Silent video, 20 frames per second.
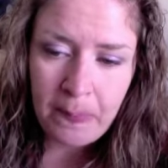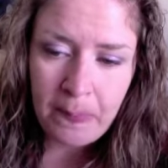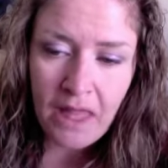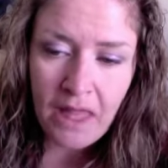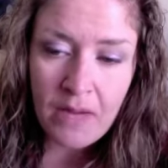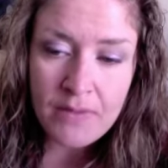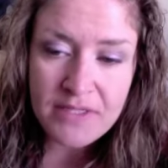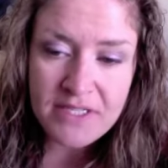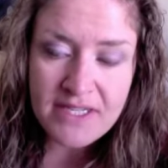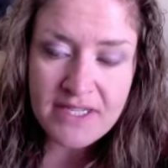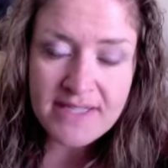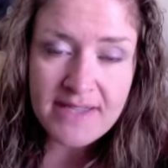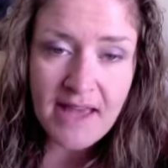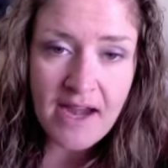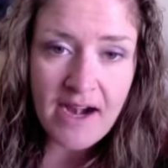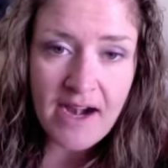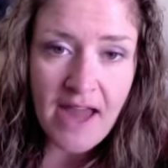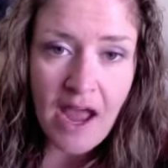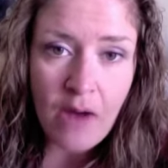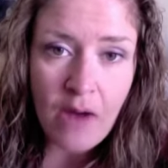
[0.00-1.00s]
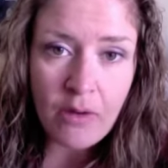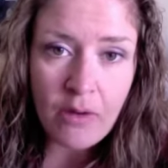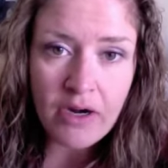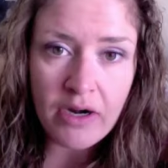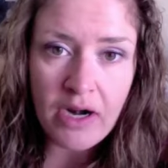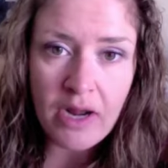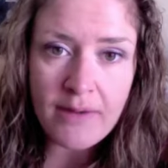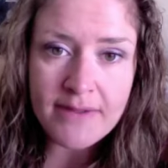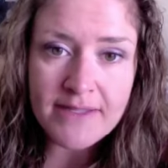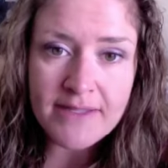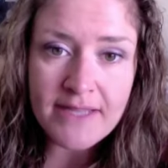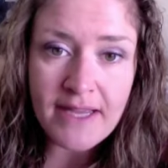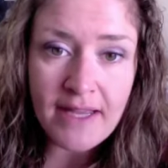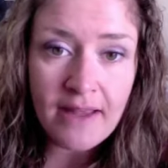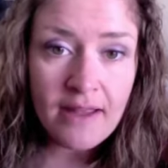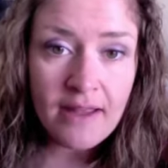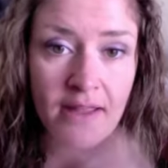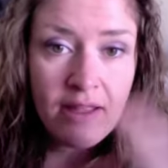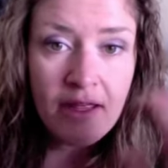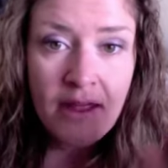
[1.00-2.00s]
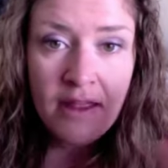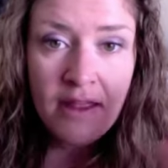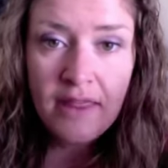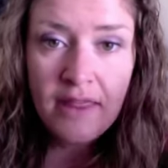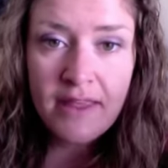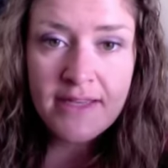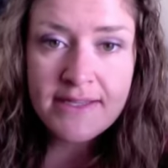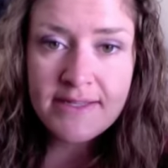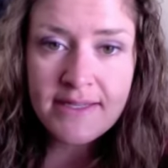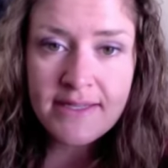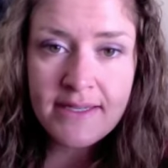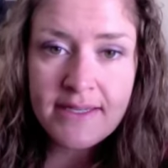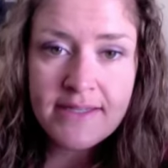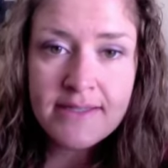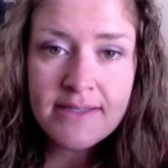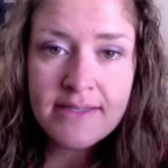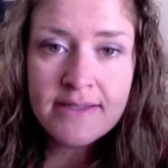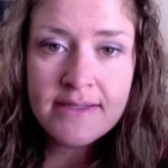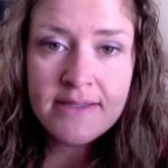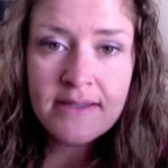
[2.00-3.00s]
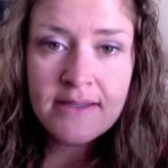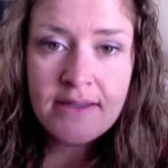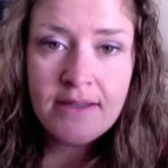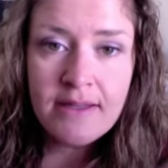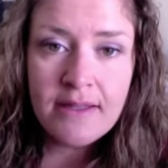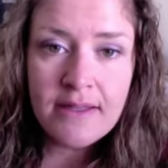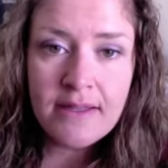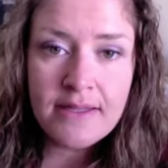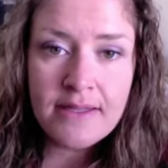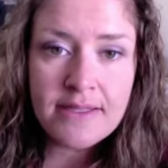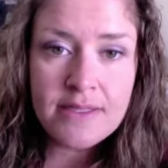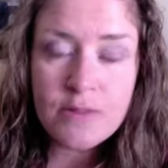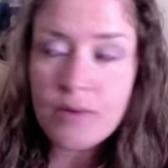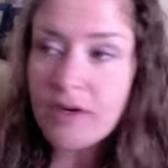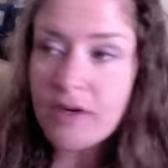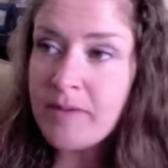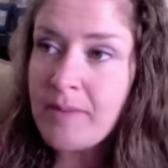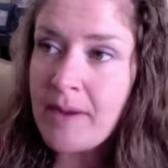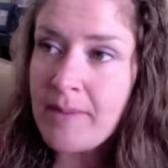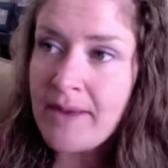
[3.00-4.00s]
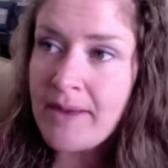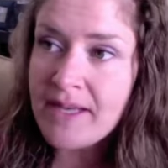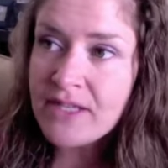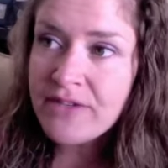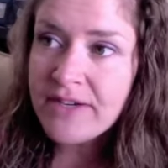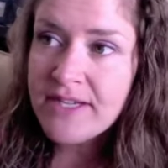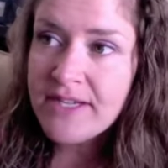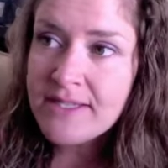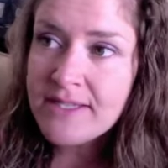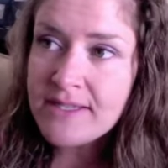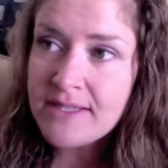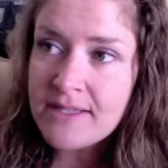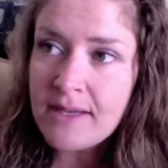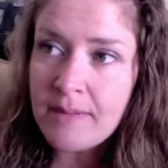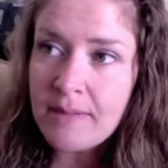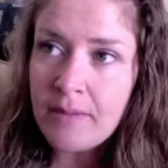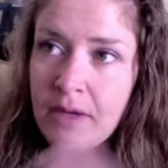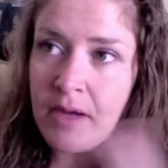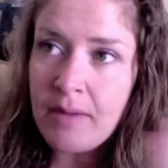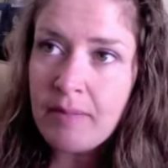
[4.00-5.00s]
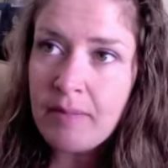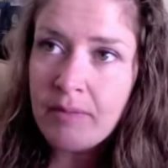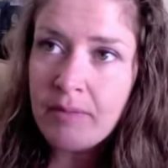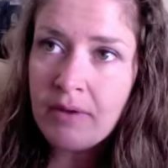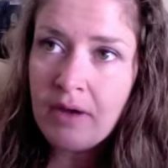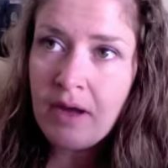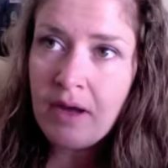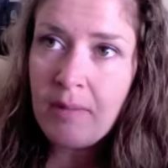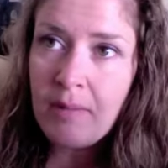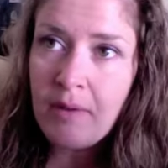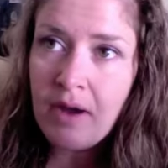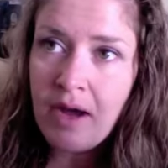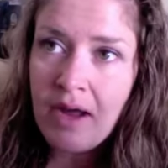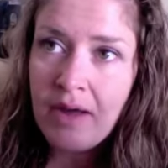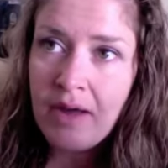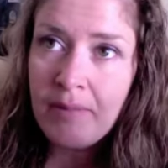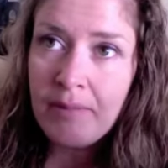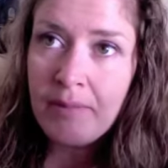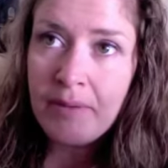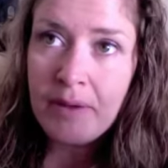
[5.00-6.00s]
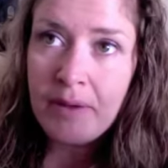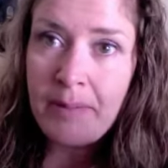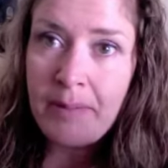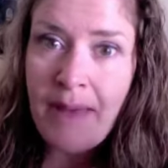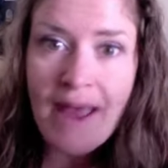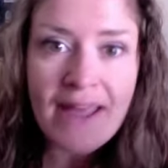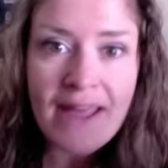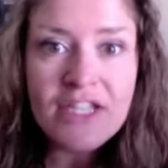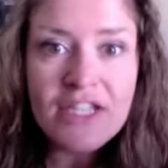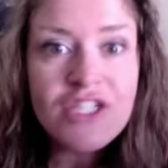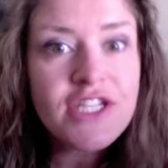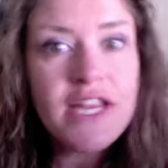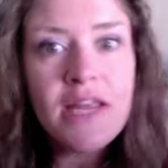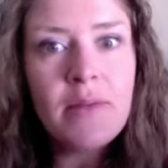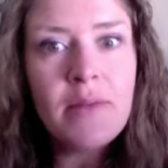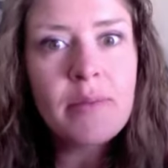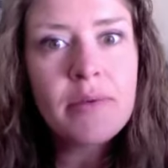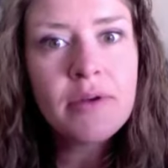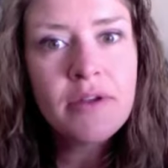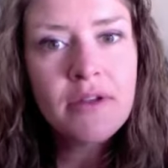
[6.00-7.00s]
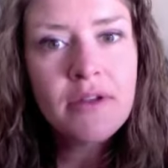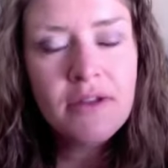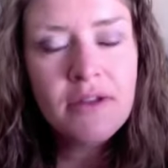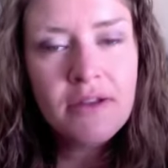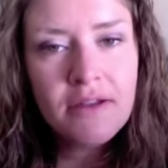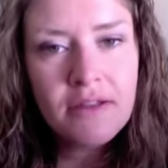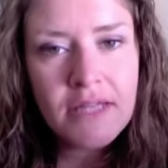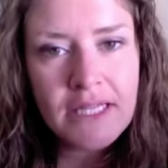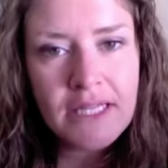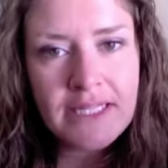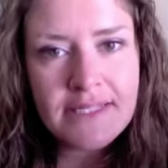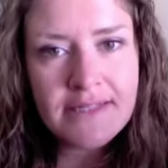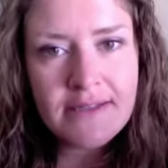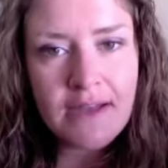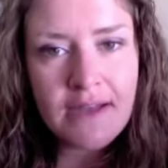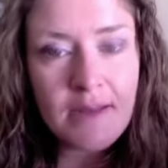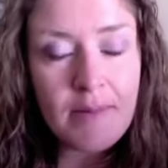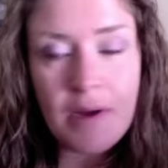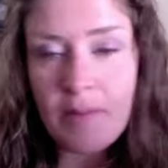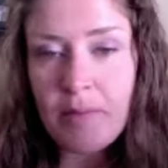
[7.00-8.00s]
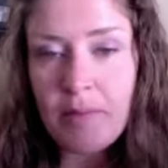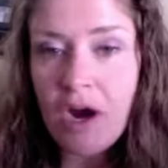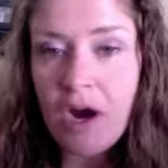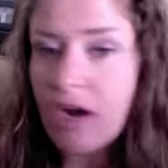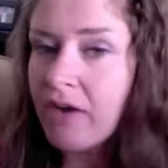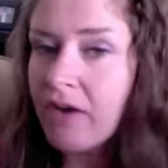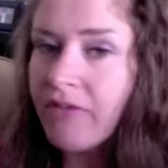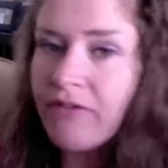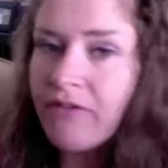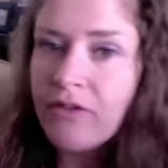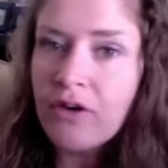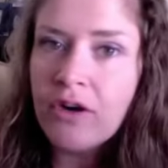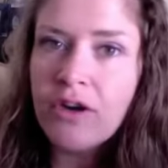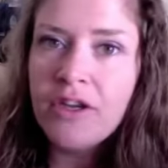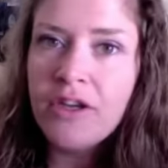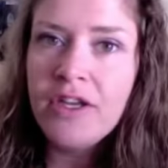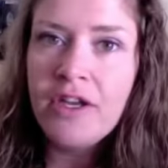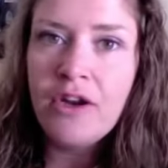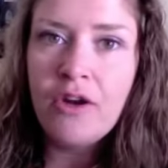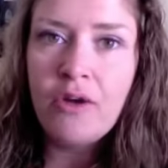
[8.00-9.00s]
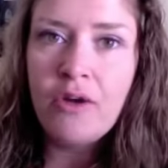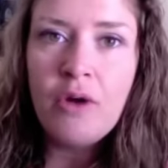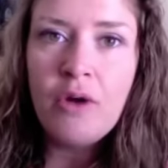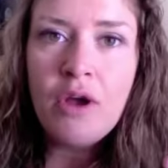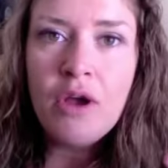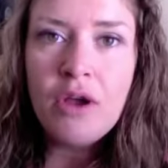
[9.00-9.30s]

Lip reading: I was just at an hour, and I was like, this is one of my best races. I'm back in shape. I'm on par for, you know,